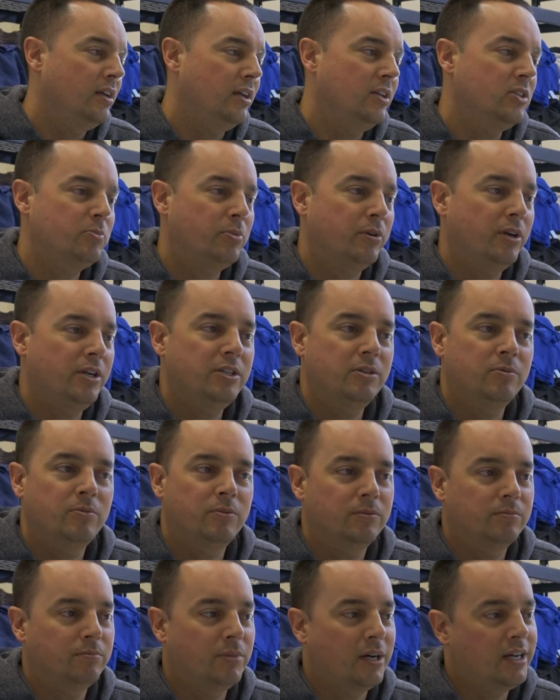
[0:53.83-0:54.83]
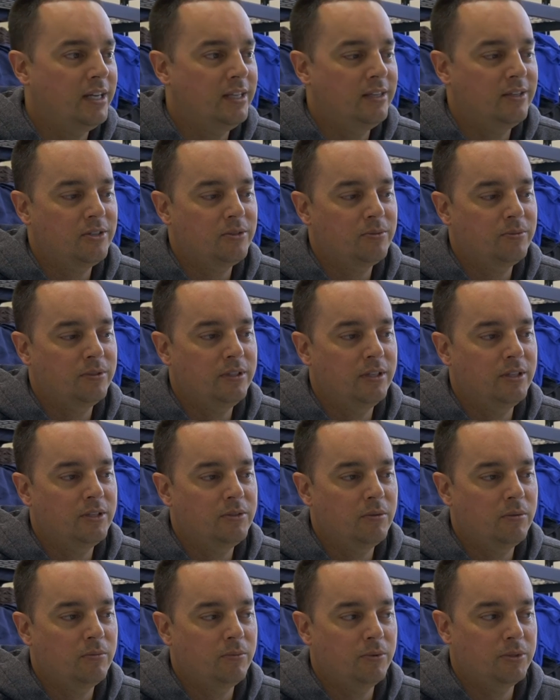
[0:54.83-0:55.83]
Inspiration behind this one
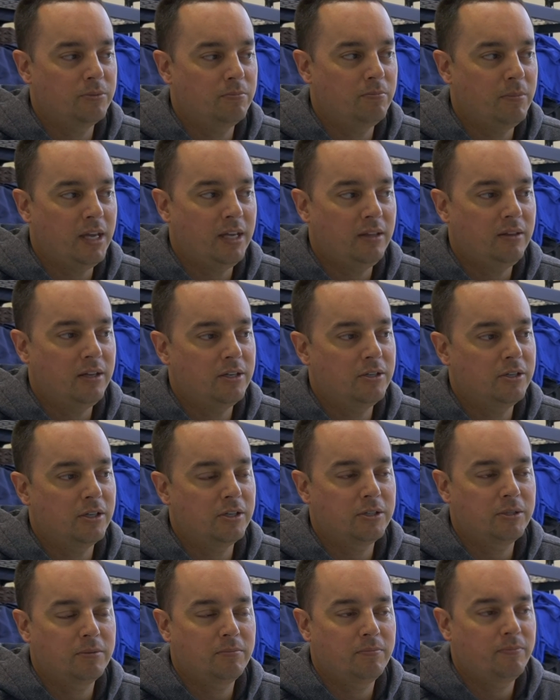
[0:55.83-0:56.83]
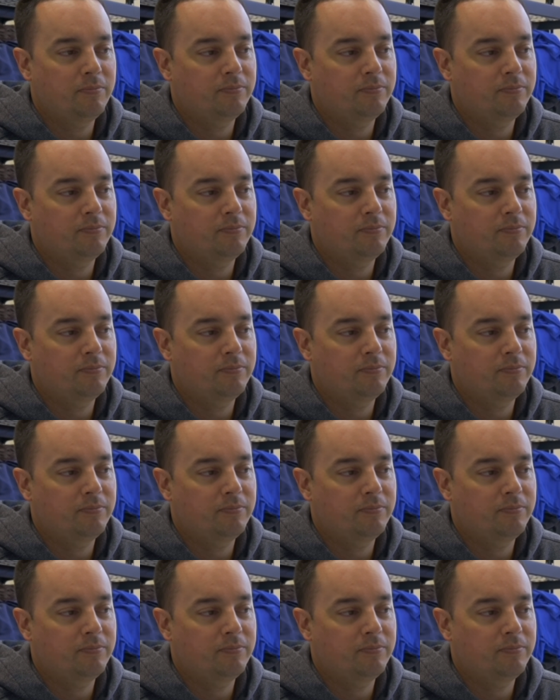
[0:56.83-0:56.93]
was mainly just